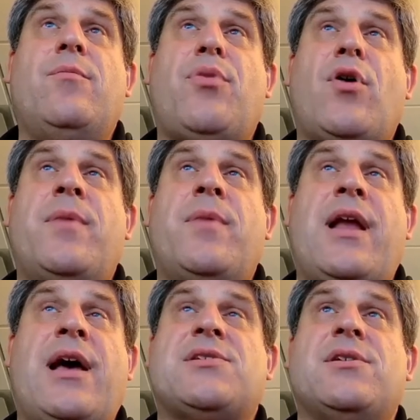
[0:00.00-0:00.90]
permanent
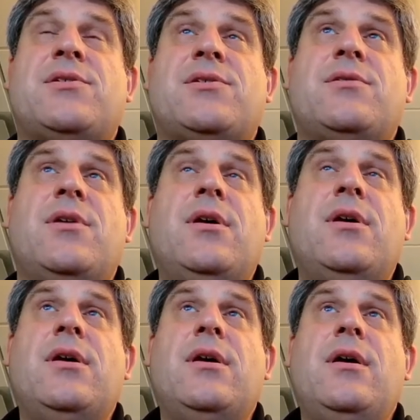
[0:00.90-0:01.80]
essence,
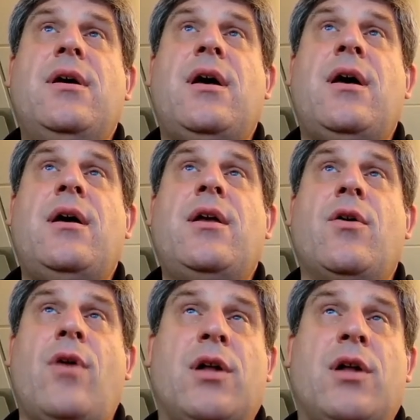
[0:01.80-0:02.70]
uh,
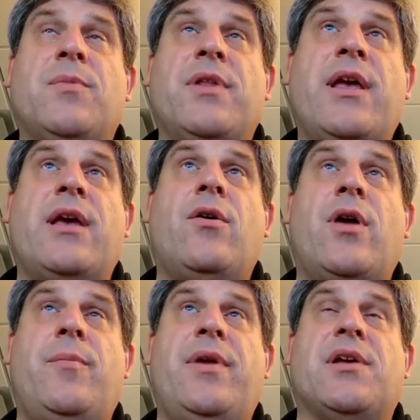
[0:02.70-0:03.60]
you're ultimately going
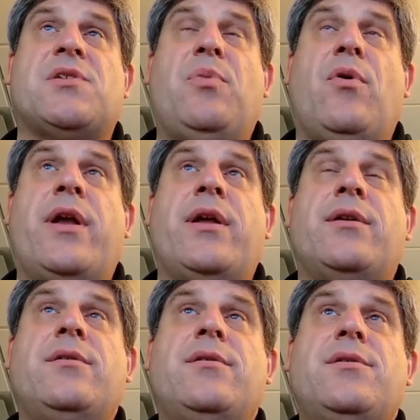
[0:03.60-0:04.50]
to be disappointed.
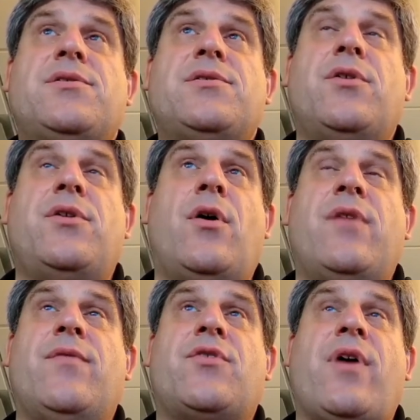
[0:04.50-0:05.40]
So don't
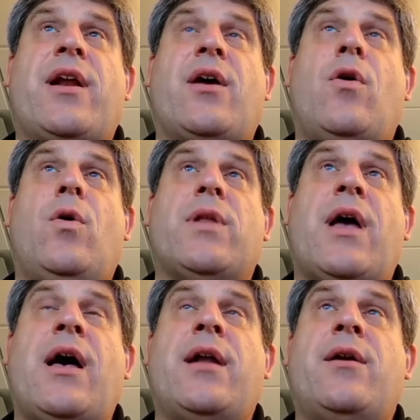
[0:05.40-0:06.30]
even try to hold
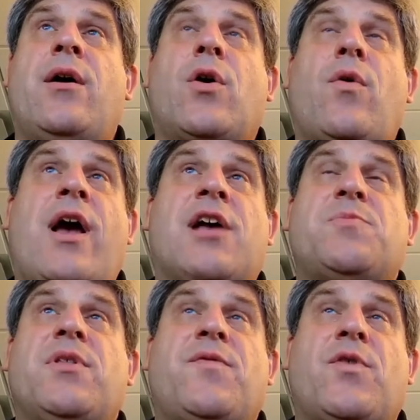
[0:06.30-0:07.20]
on or grasp
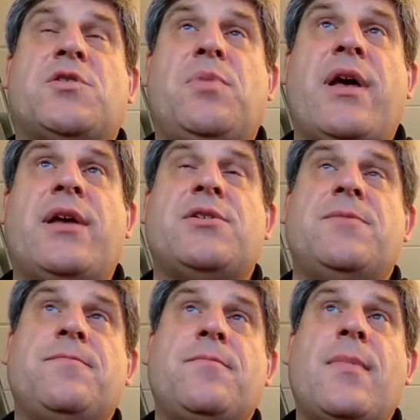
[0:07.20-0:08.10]
in the first place.
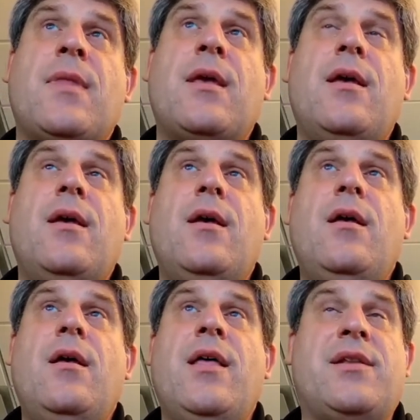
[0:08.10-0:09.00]

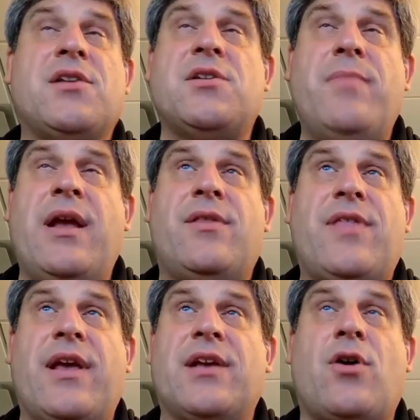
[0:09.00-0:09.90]
That doesn't mean
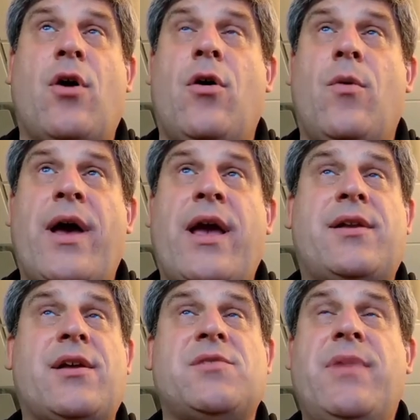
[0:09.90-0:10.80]
things go away. It
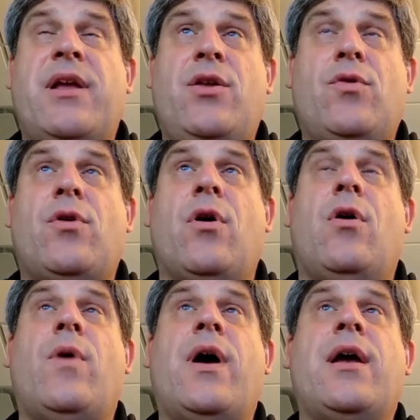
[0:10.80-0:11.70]
doesn't mean you go
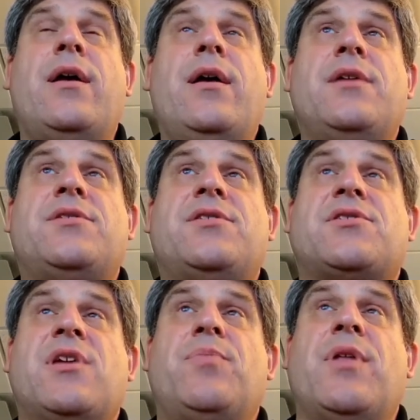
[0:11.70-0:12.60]
away. It just
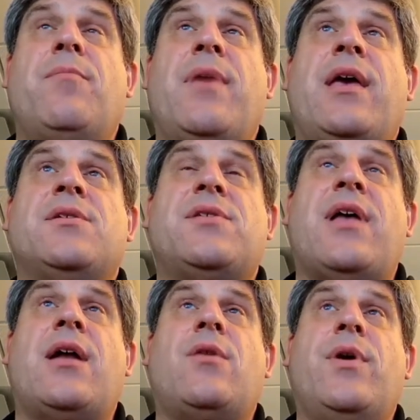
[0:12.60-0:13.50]
simply means
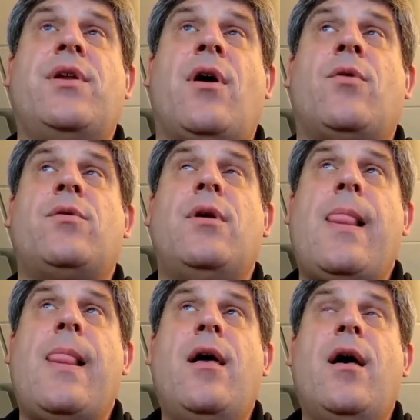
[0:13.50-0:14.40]
that we don't
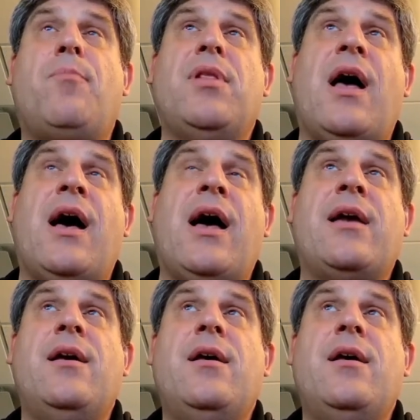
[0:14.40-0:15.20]
apply